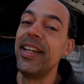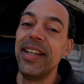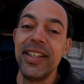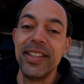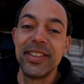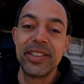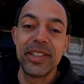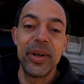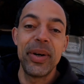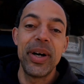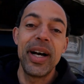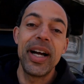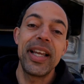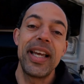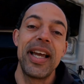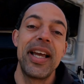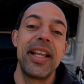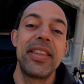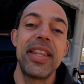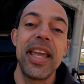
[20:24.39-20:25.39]
So
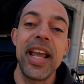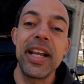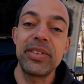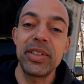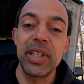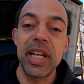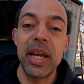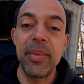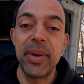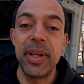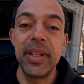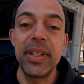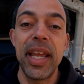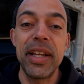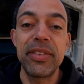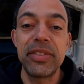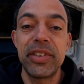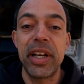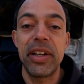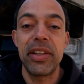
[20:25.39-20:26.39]
again, thanks for coming.
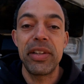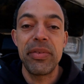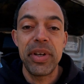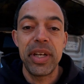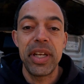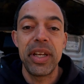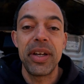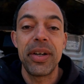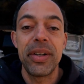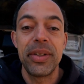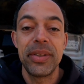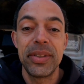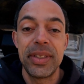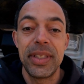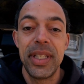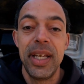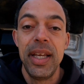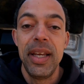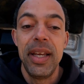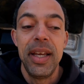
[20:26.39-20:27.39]
Thanks for checking out the videos.
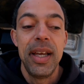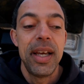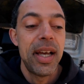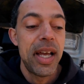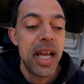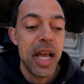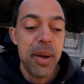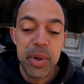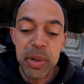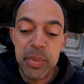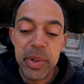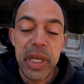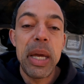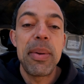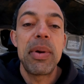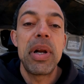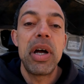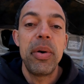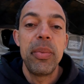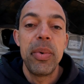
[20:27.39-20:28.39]
I'm gonna be
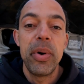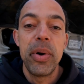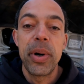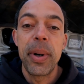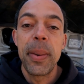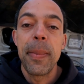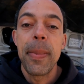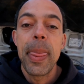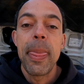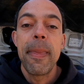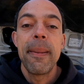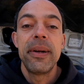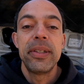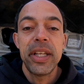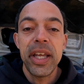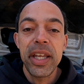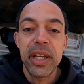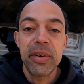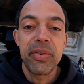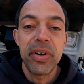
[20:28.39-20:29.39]
coming out with more.
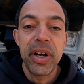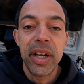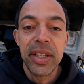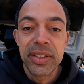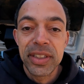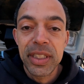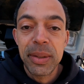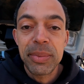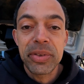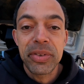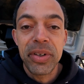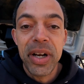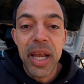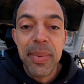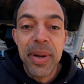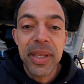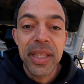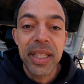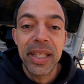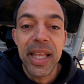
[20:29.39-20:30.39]
Tell your friends, subscribe,
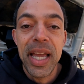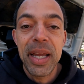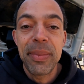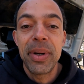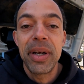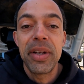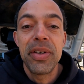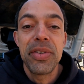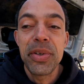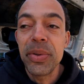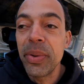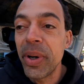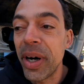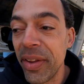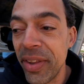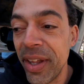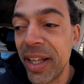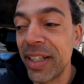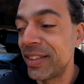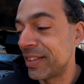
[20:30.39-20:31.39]
hit the like button, do all
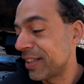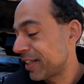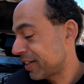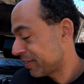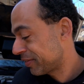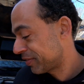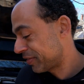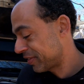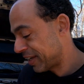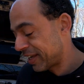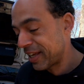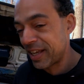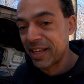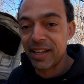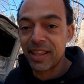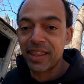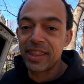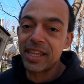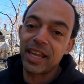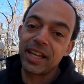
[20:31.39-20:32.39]
that stuff. And
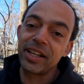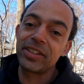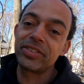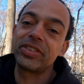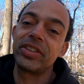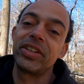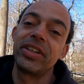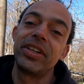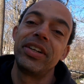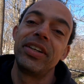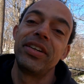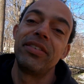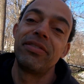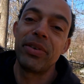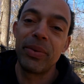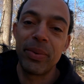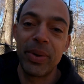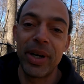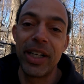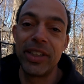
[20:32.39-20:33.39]
thanks for
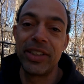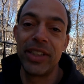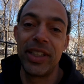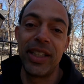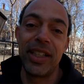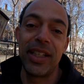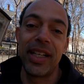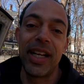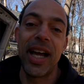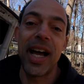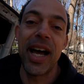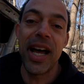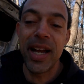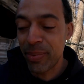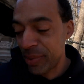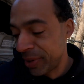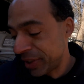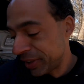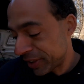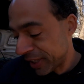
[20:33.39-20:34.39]
watching. I
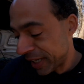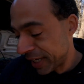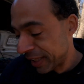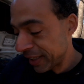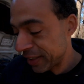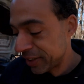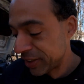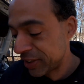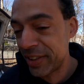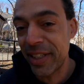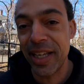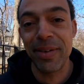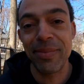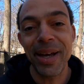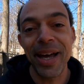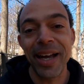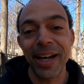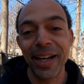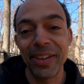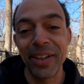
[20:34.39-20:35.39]
appreciate it. Let's just stand
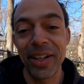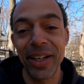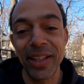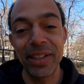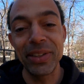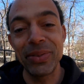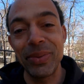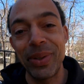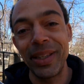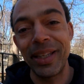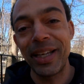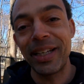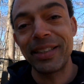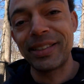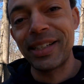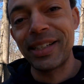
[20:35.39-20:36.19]
back and look at this one last